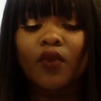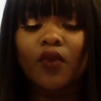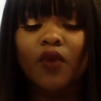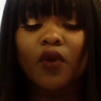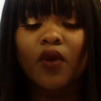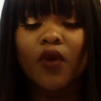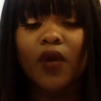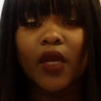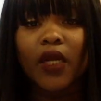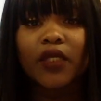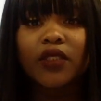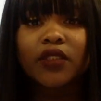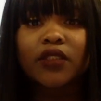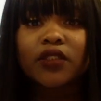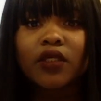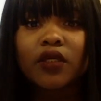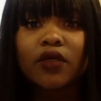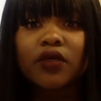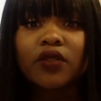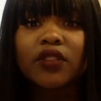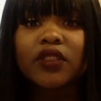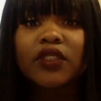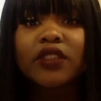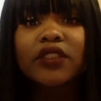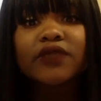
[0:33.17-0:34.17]
Okay,
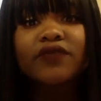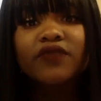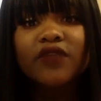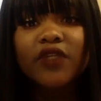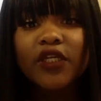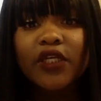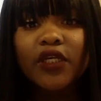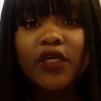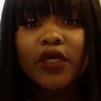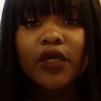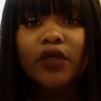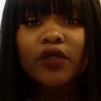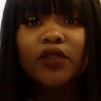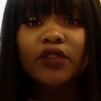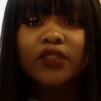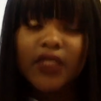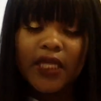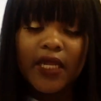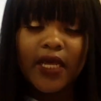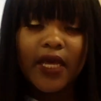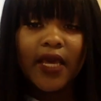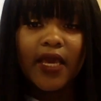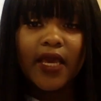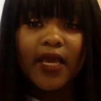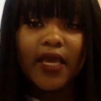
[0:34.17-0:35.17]
so this video
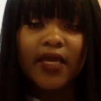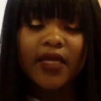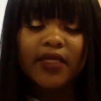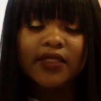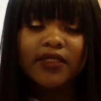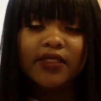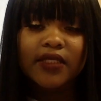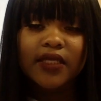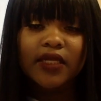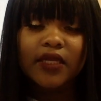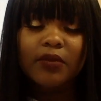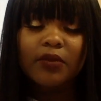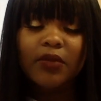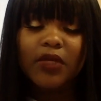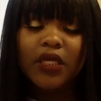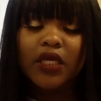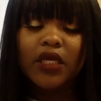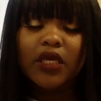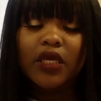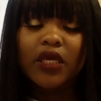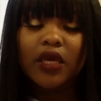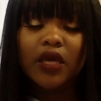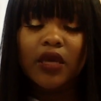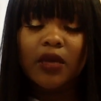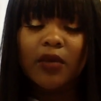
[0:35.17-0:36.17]
today is going to
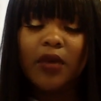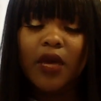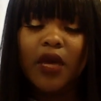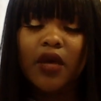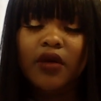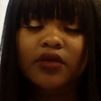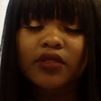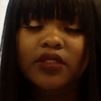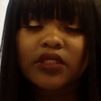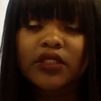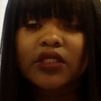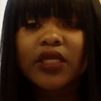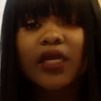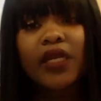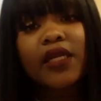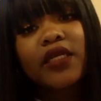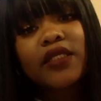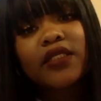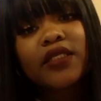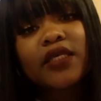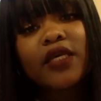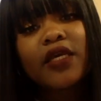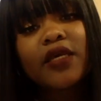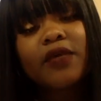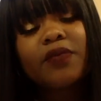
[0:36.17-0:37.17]
be about study
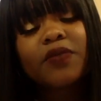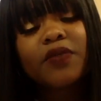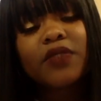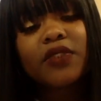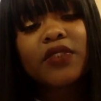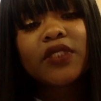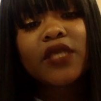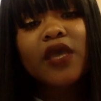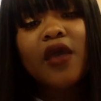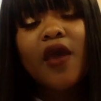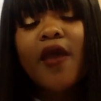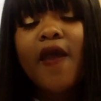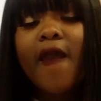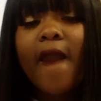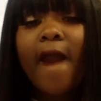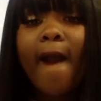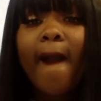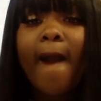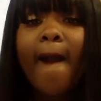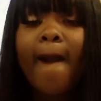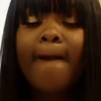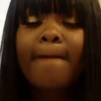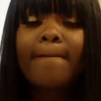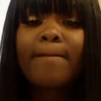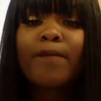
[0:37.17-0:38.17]
tips
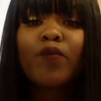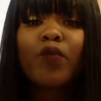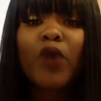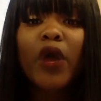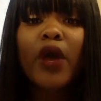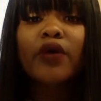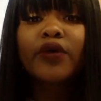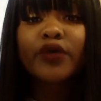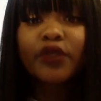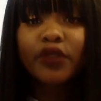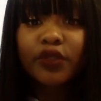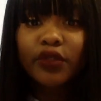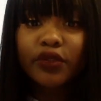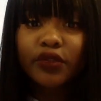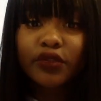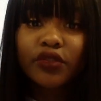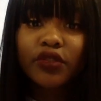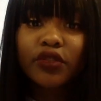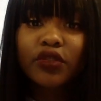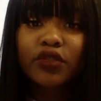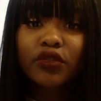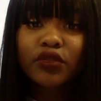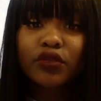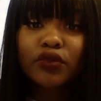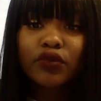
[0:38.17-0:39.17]
while in
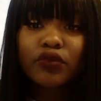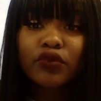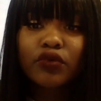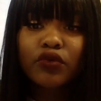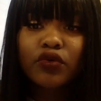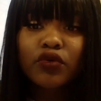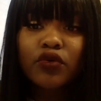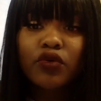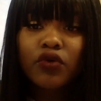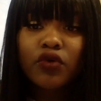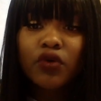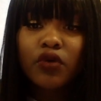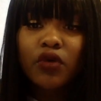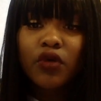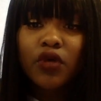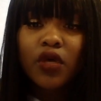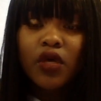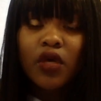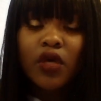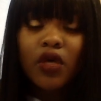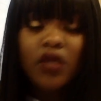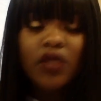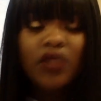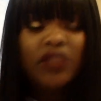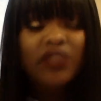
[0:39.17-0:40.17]
nursing school,
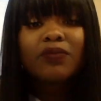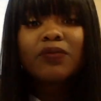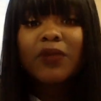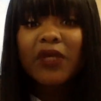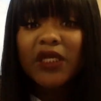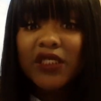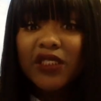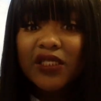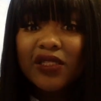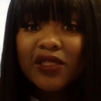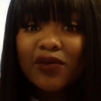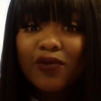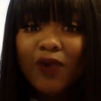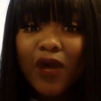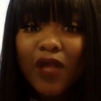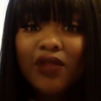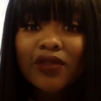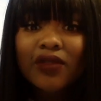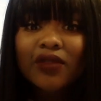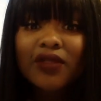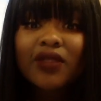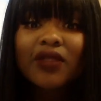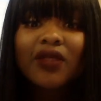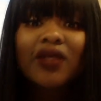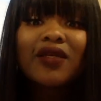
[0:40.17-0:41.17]
especially while
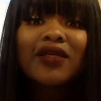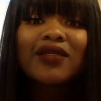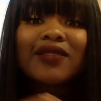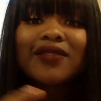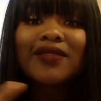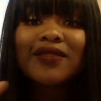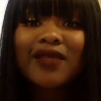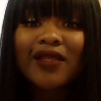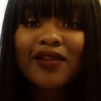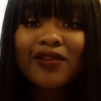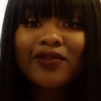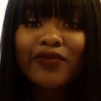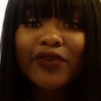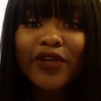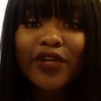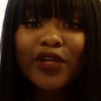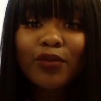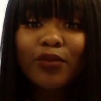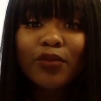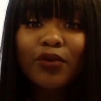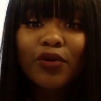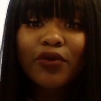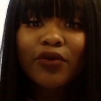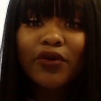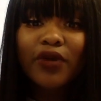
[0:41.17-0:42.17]
in the
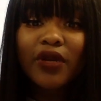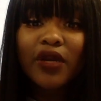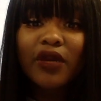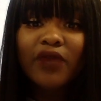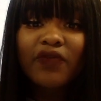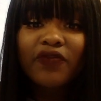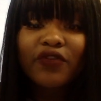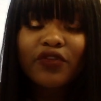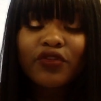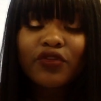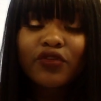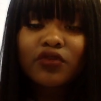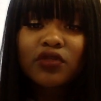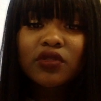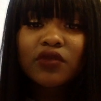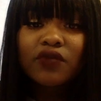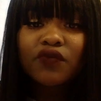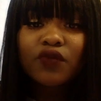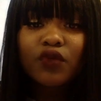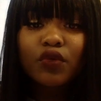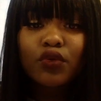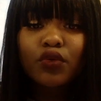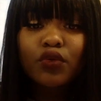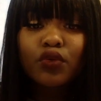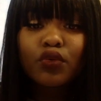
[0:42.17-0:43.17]
accelerated program. For those of
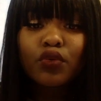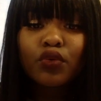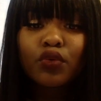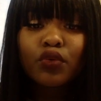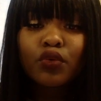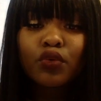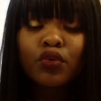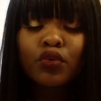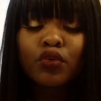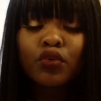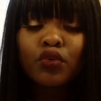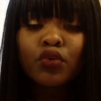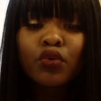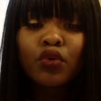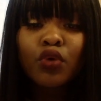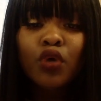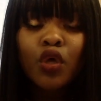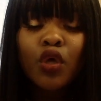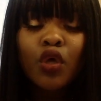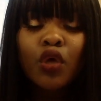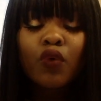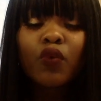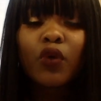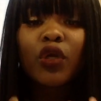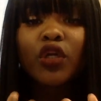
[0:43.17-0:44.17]
you who
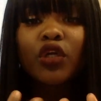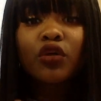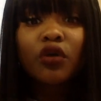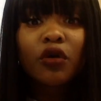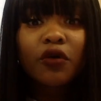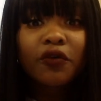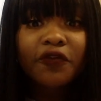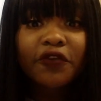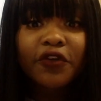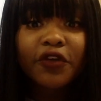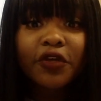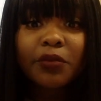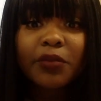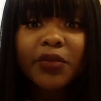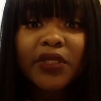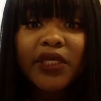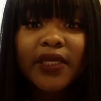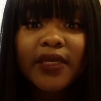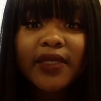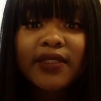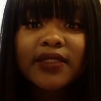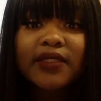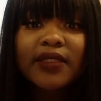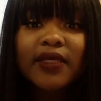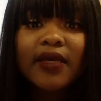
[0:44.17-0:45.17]
want to go for your
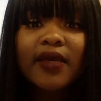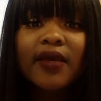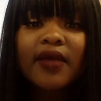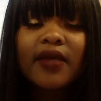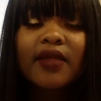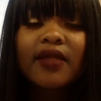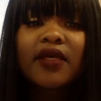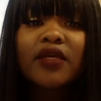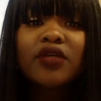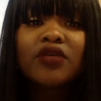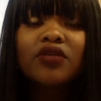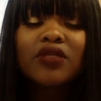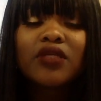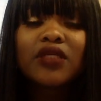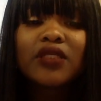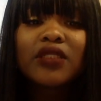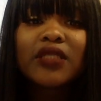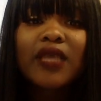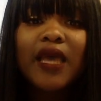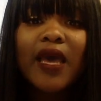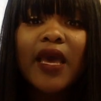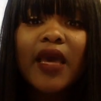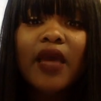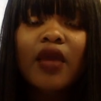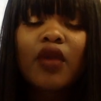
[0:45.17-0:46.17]
BSN and you
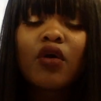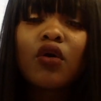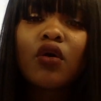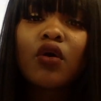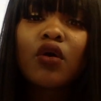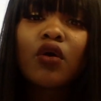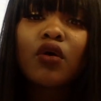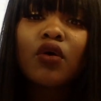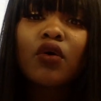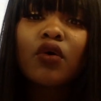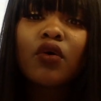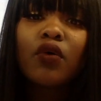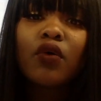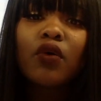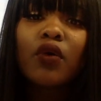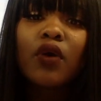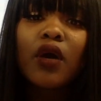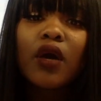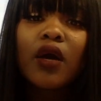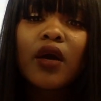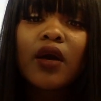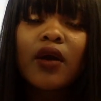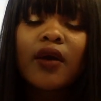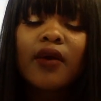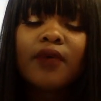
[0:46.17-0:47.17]
decide,
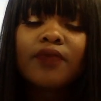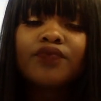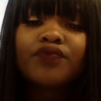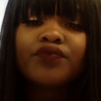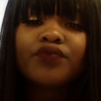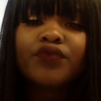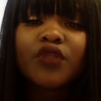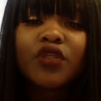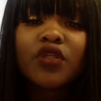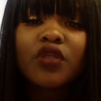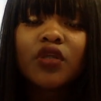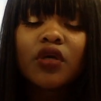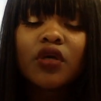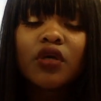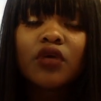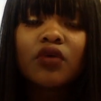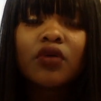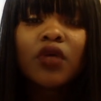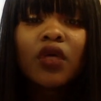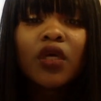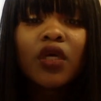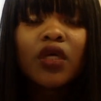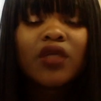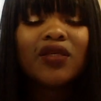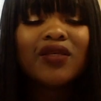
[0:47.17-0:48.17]
you
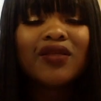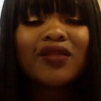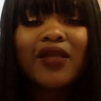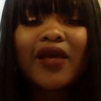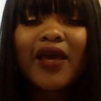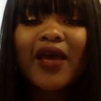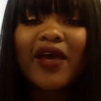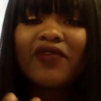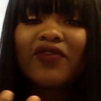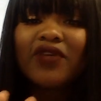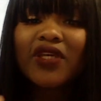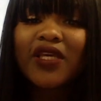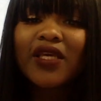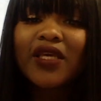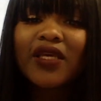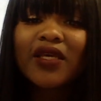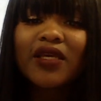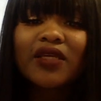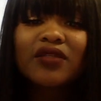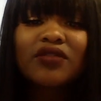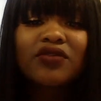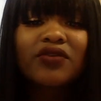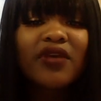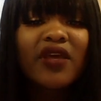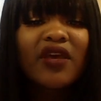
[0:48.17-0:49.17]
either have
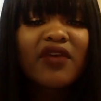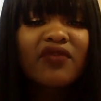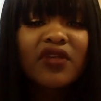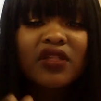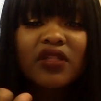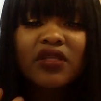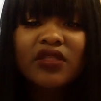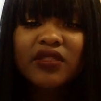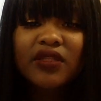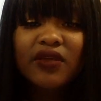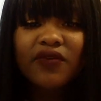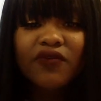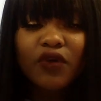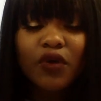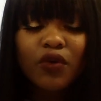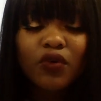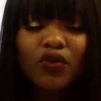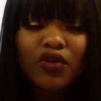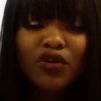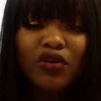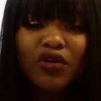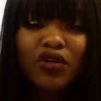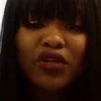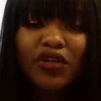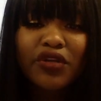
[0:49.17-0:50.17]
kids or you have other stuff going
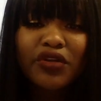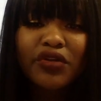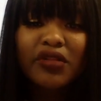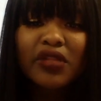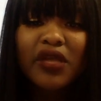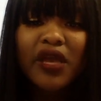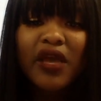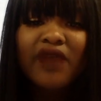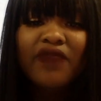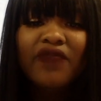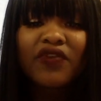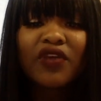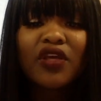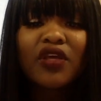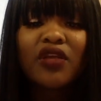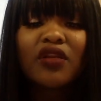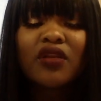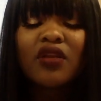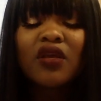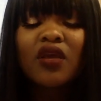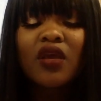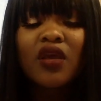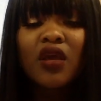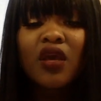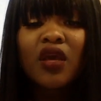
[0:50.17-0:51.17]
on in your life and
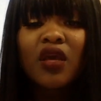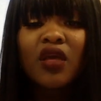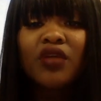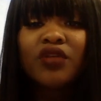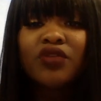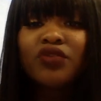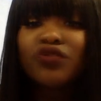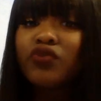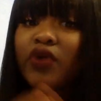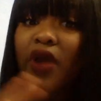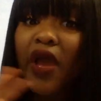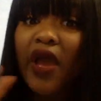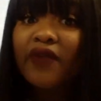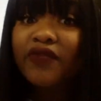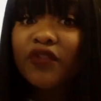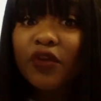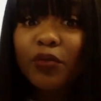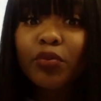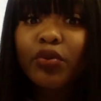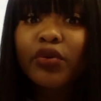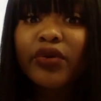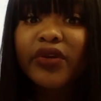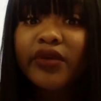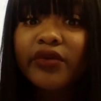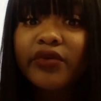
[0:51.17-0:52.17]
you have the
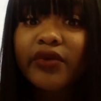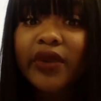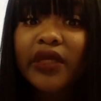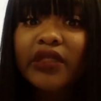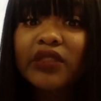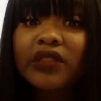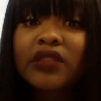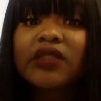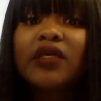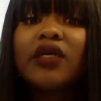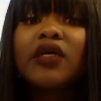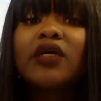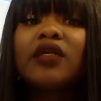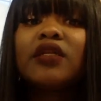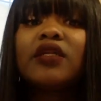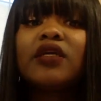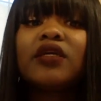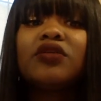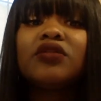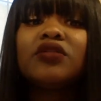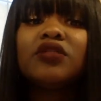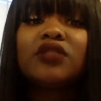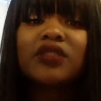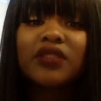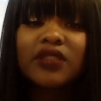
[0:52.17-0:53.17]
prereqs done and
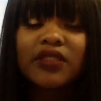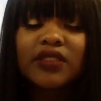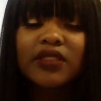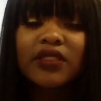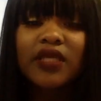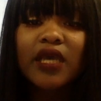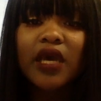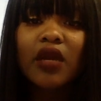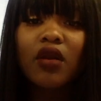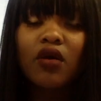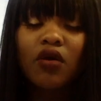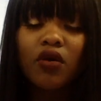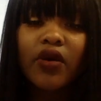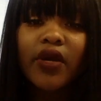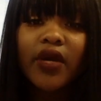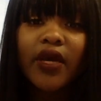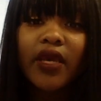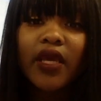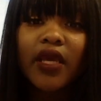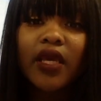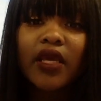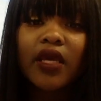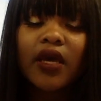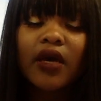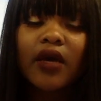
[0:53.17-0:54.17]
you just decide,
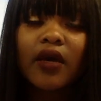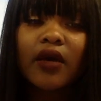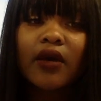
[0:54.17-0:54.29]
okay,